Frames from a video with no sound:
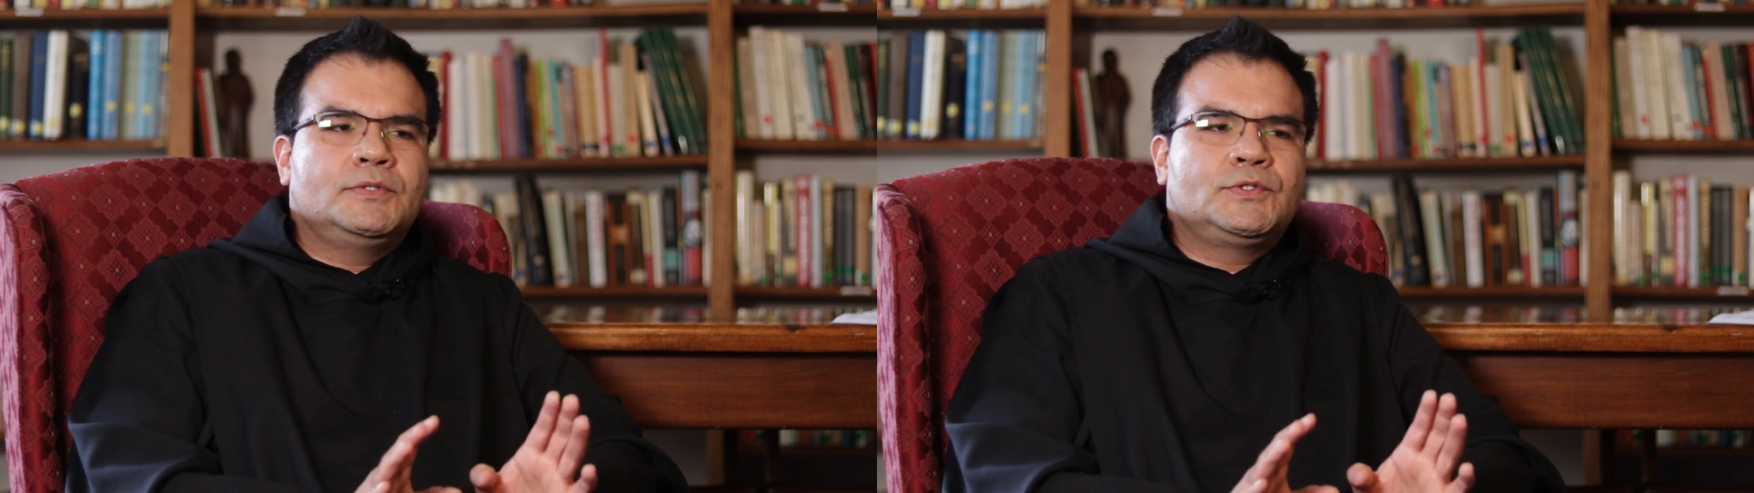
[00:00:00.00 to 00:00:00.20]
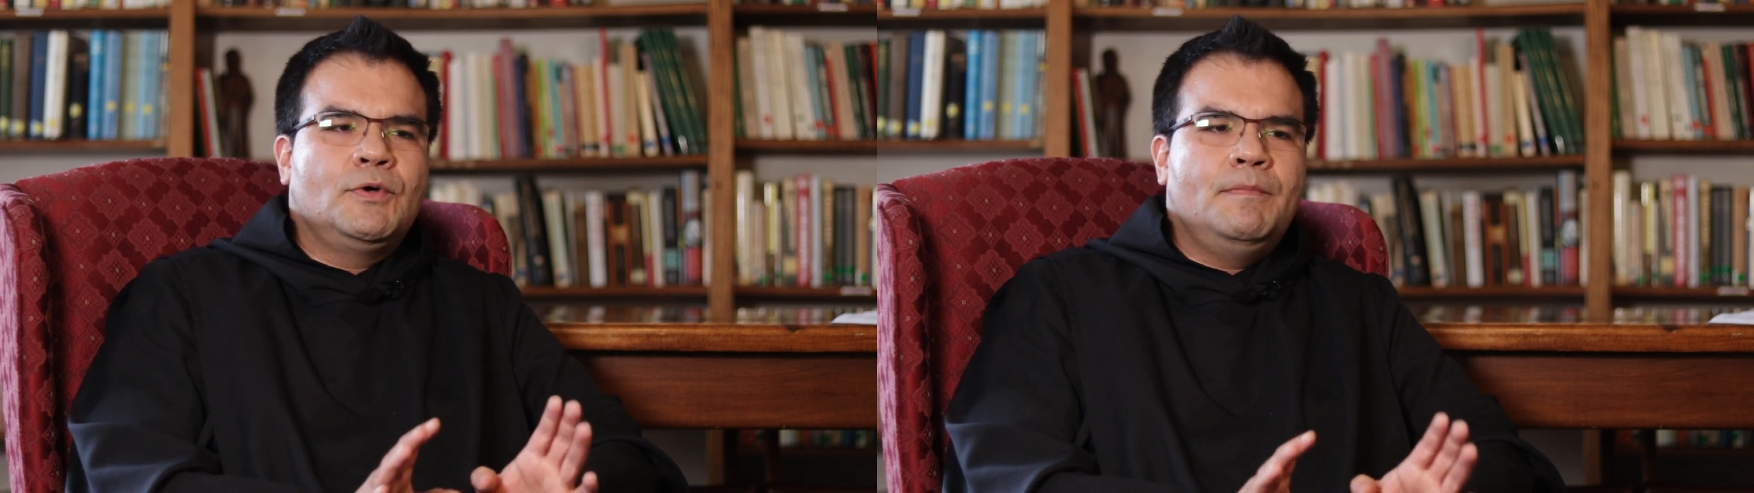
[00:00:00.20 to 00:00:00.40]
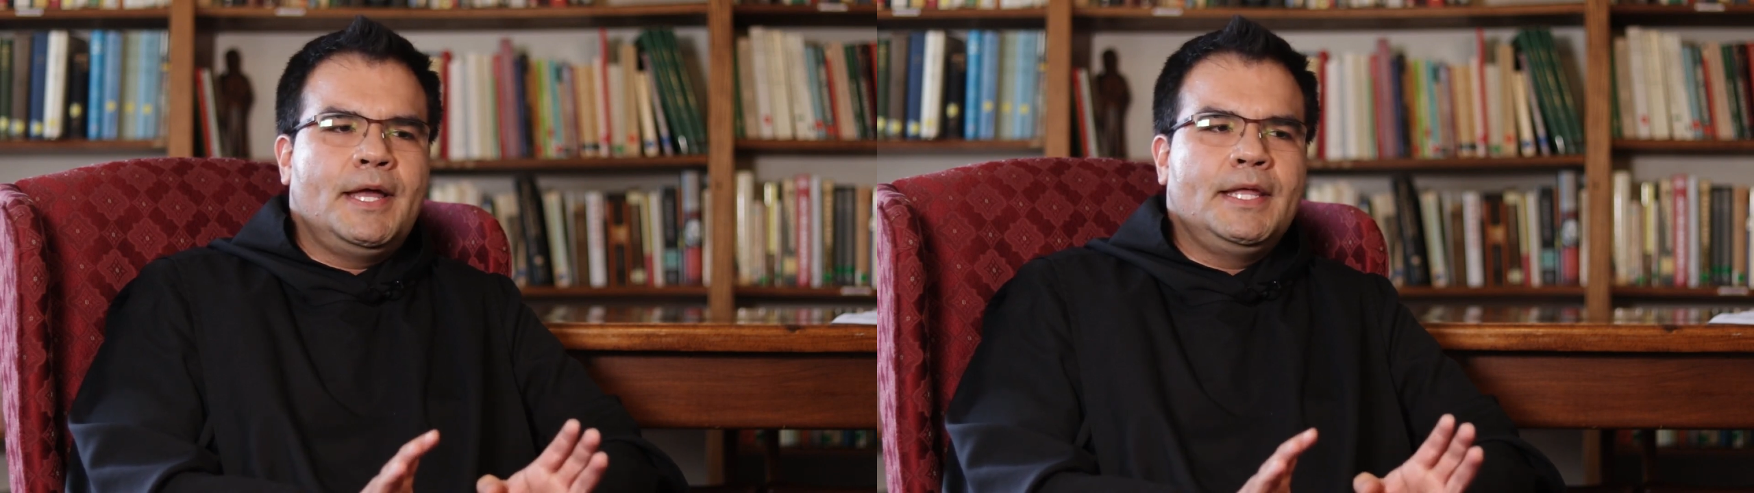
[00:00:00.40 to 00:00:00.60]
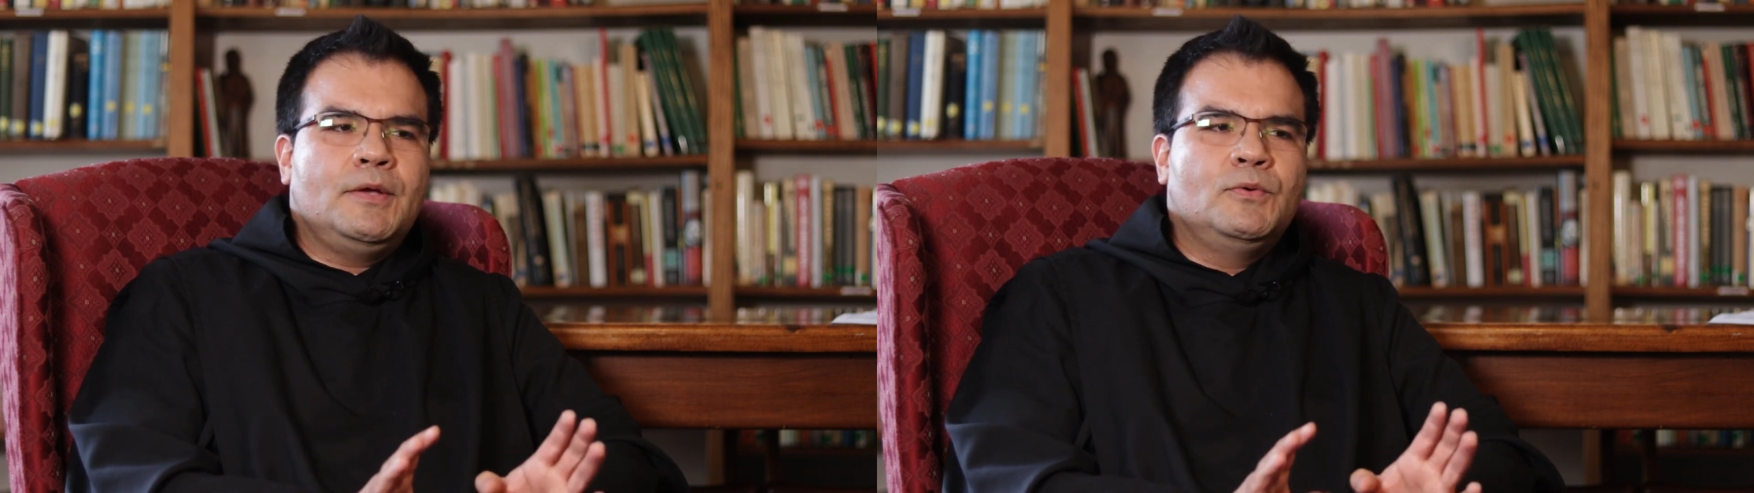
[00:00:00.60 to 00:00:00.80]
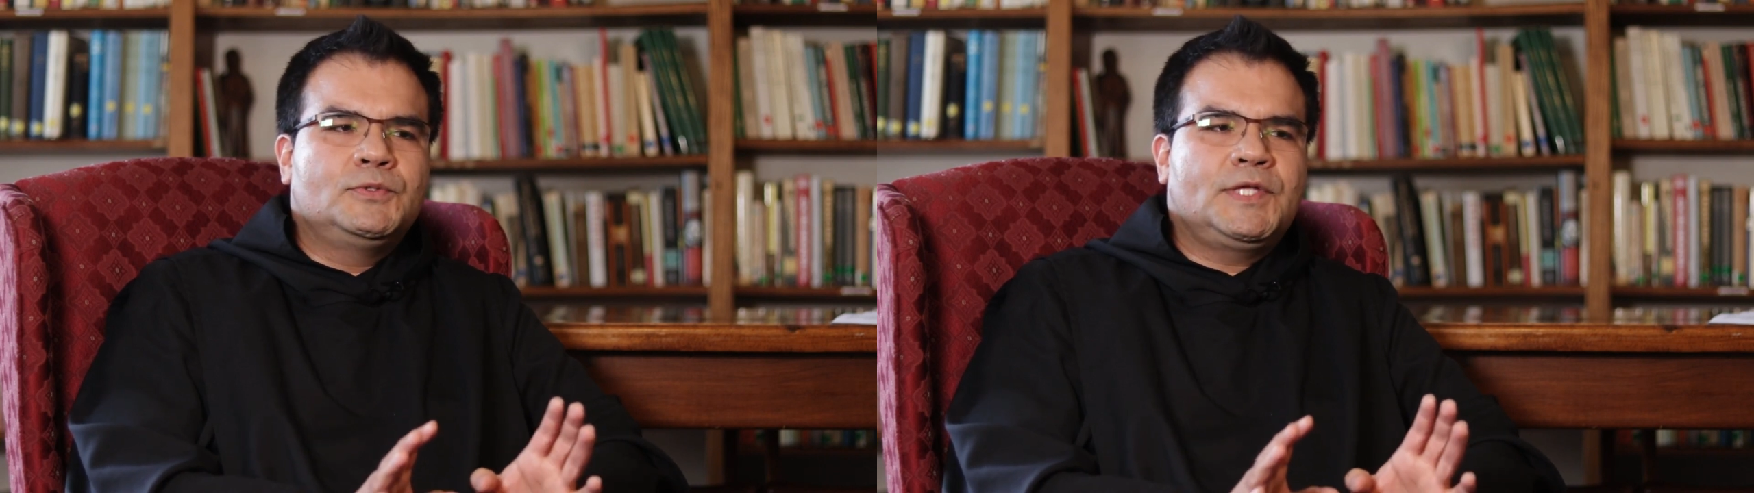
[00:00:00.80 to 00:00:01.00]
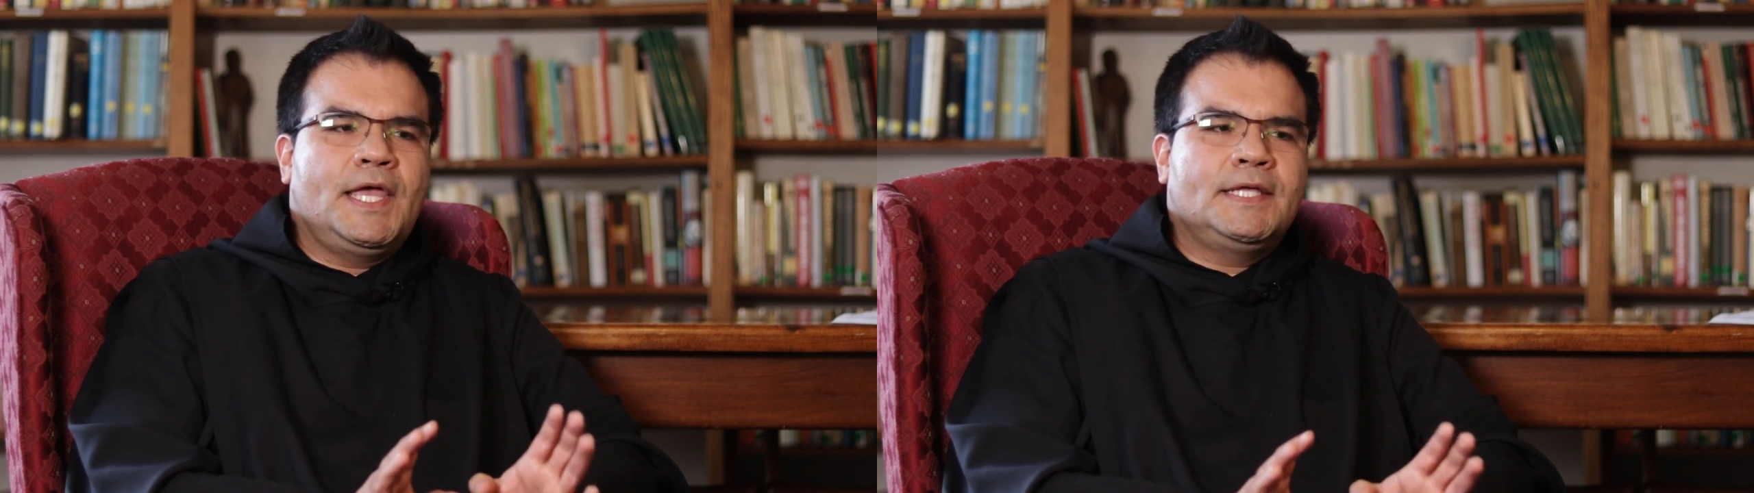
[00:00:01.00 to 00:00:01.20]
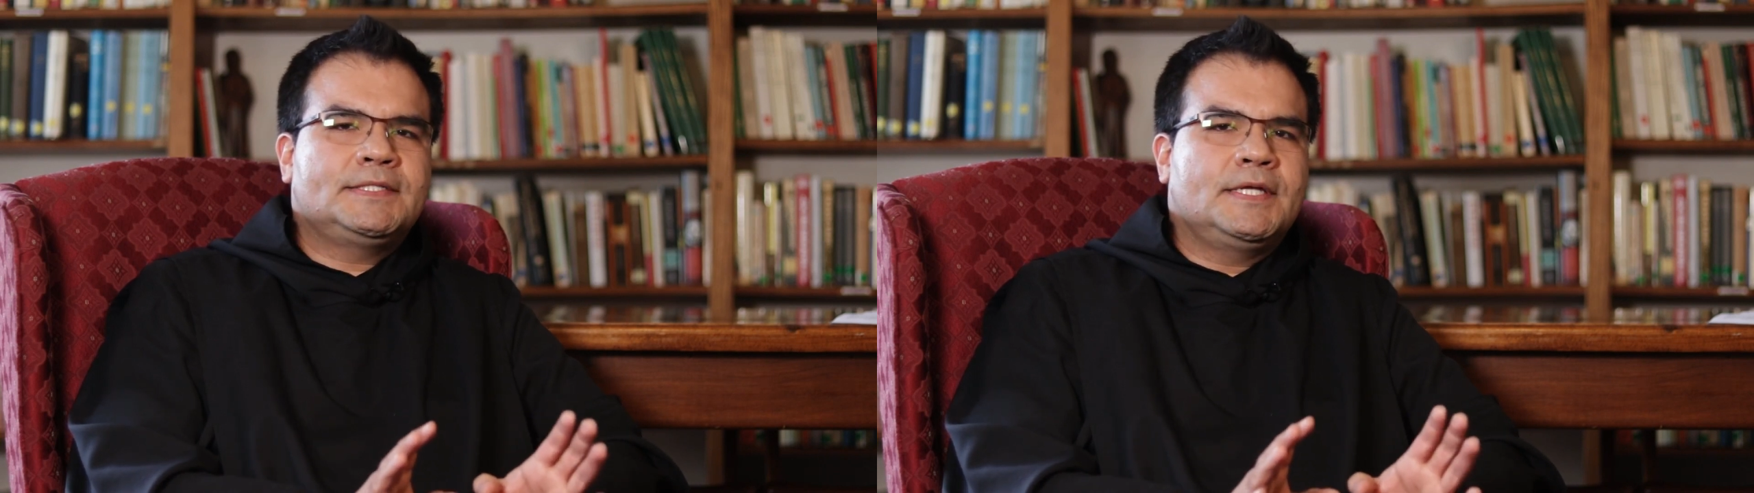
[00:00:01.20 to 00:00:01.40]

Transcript: somebody who takes